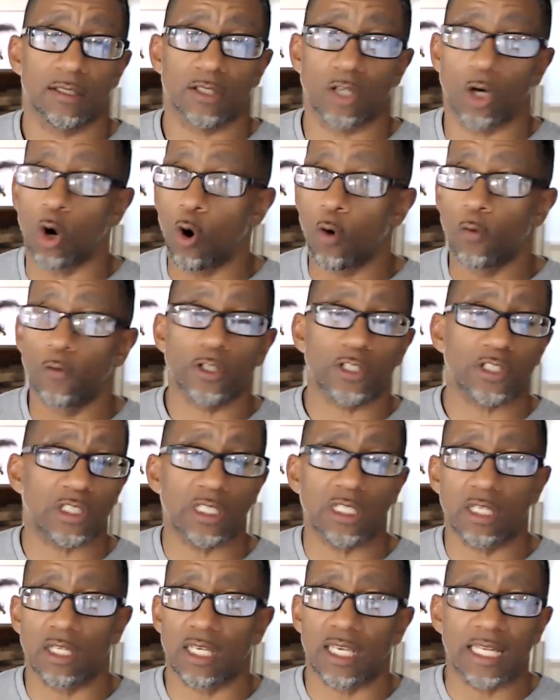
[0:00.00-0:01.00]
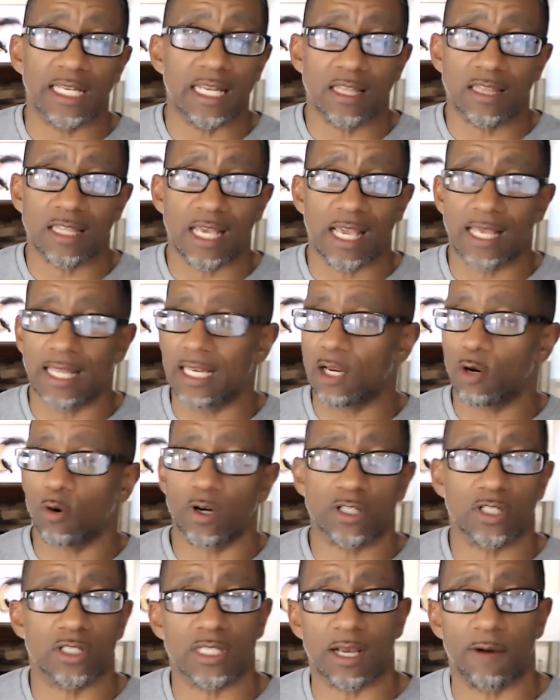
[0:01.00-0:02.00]
to oversee anything, any
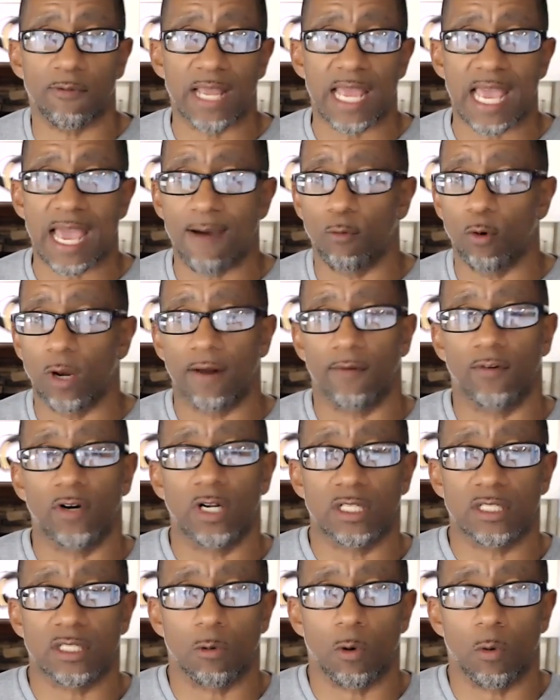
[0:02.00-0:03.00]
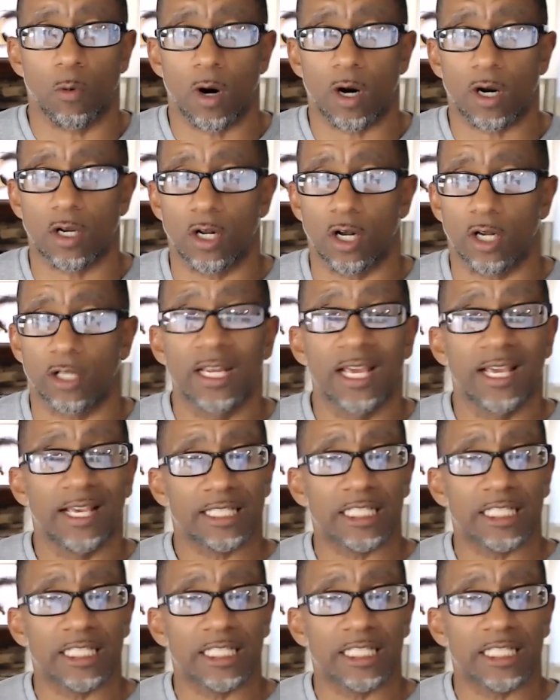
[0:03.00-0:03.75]
questions that we have, whatever it is that we're working on,